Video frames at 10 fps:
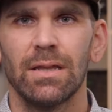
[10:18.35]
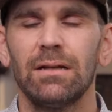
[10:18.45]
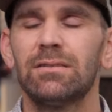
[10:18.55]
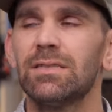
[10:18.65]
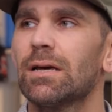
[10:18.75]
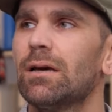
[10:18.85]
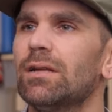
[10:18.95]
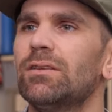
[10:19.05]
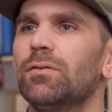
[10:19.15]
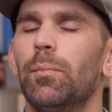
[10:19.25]
It's the
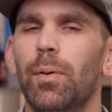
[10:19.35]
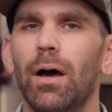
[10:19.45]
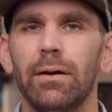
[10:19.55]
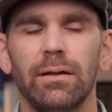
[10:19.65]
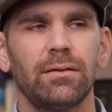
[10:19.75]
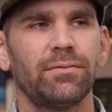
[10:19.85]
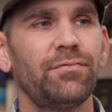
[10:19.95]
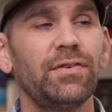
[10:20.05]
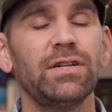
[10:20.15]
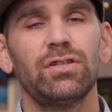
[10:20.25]
cuts on the body, the
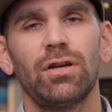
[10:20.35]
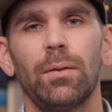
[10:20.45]
finish